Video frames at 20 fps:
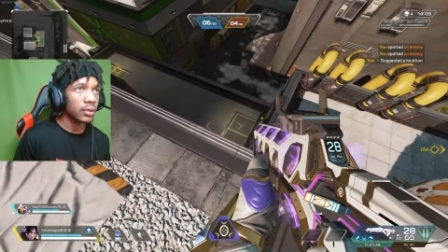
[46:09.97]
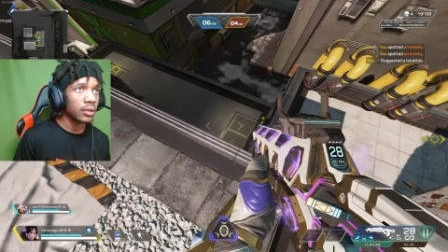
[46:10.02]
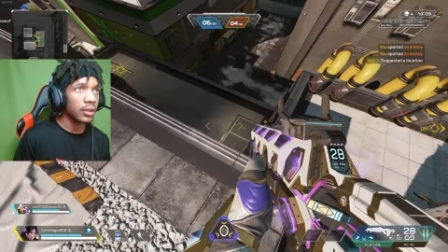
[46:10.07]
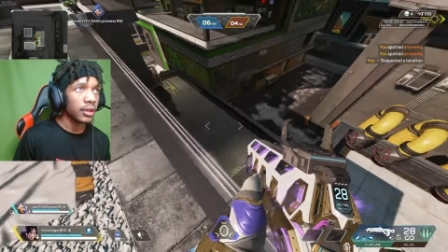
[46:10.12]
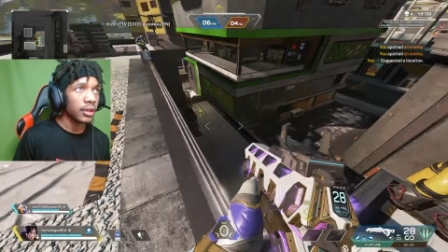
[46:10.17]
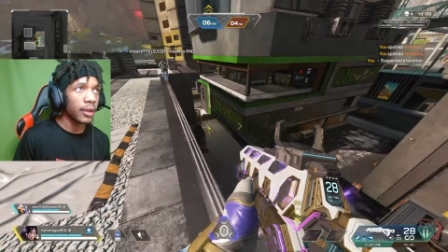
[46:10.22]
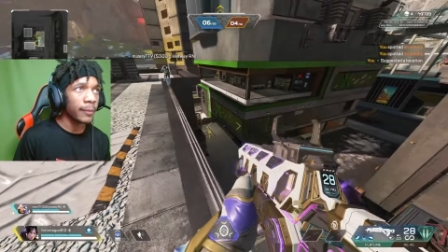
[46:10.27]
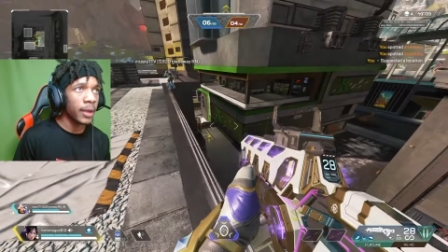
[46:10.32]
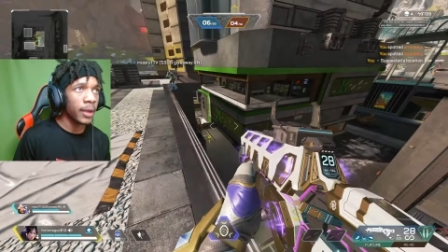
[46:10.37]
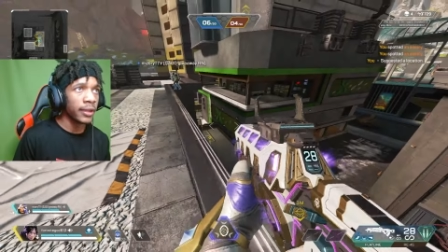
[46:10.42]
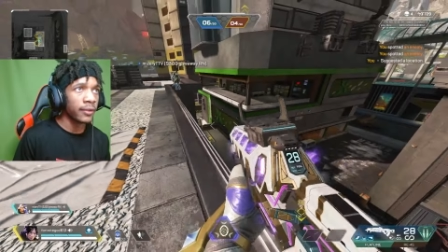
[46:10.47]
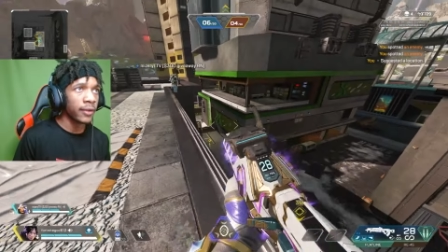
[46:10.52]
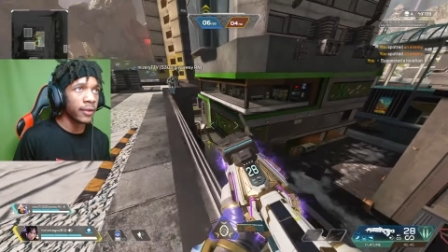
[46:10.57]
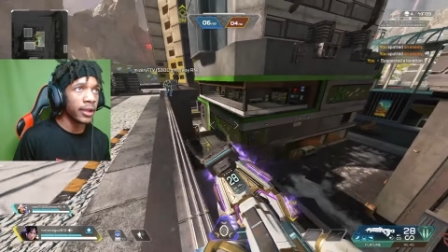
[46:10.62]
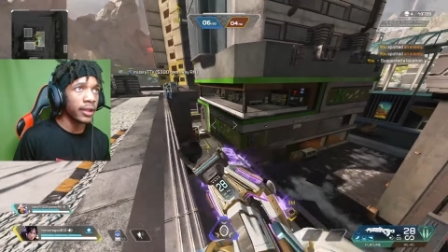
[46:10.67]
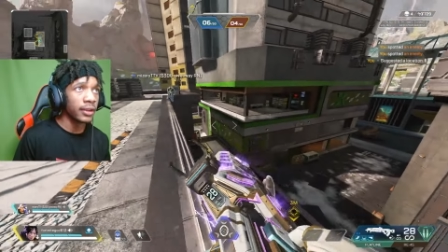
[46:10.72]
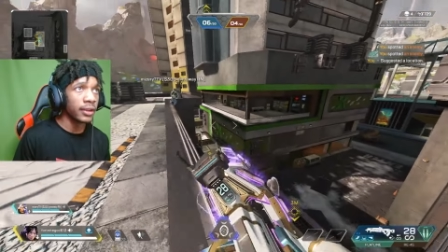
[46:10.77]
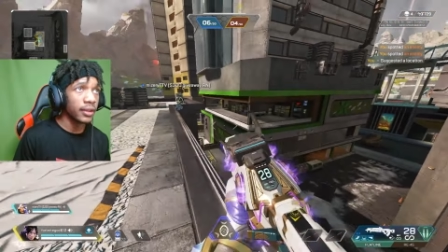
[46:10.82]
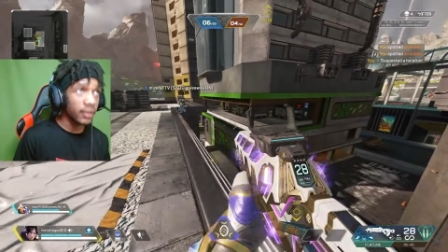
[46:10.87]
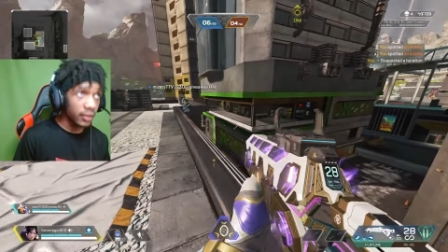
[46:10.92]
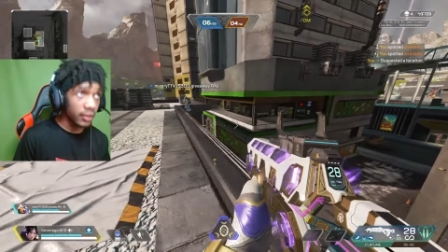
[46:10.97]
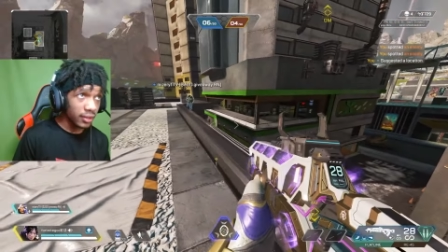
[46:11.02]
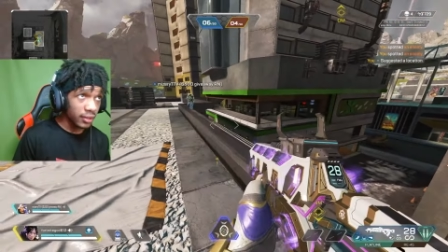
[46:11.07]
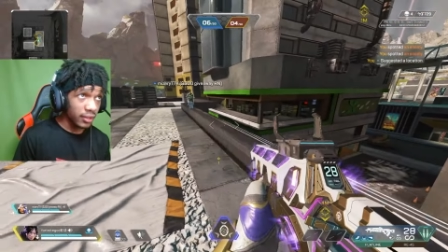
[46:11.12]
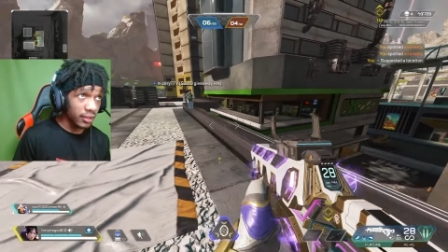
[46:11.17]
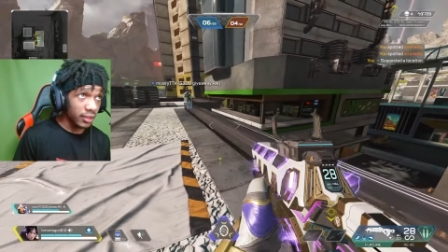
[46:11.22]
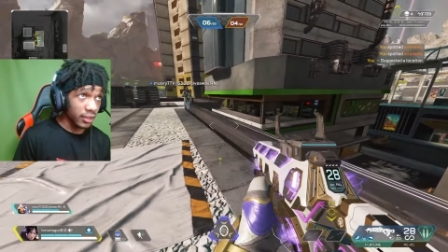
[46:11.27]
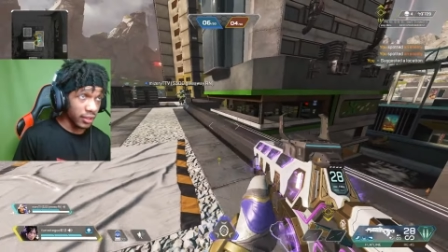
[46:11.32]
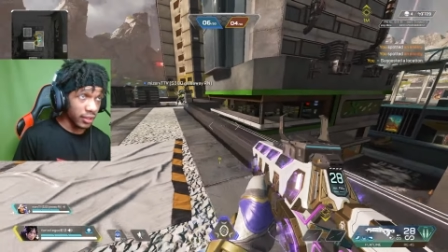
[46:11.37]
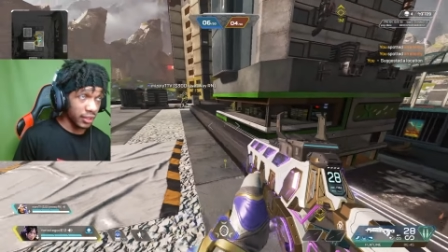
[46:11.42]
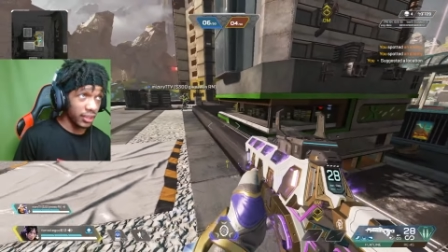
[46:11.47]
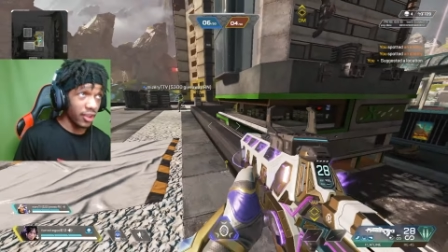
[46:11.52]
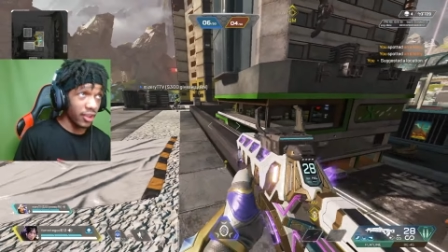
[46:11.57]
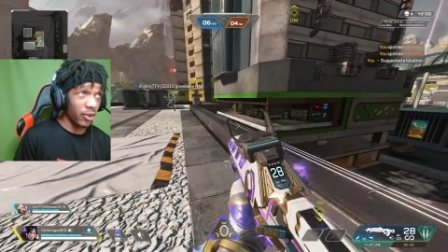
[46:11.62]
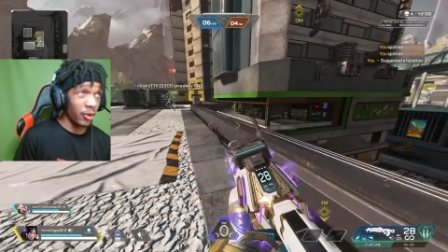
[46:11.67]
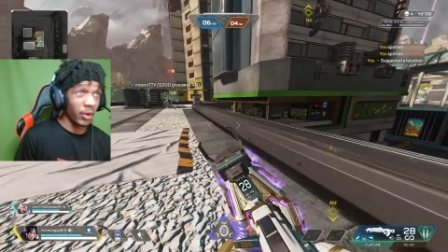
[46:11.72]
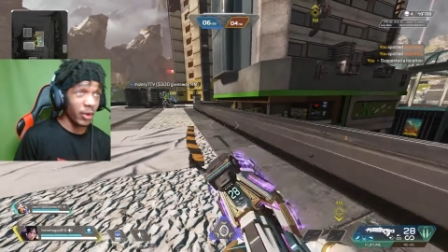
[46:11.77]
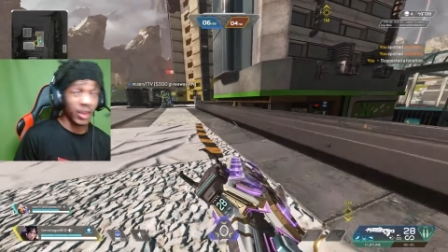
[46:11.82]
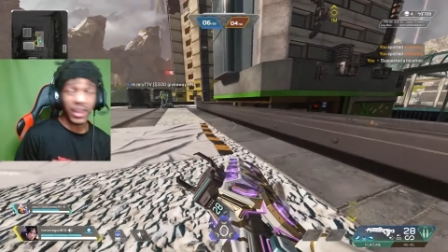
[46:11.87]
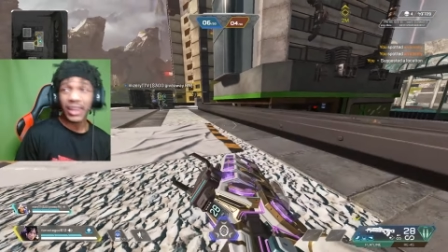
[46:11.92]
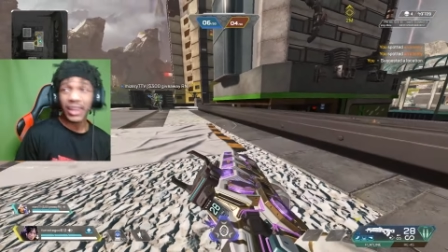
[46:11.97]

Never mind, he ran. Yo, are they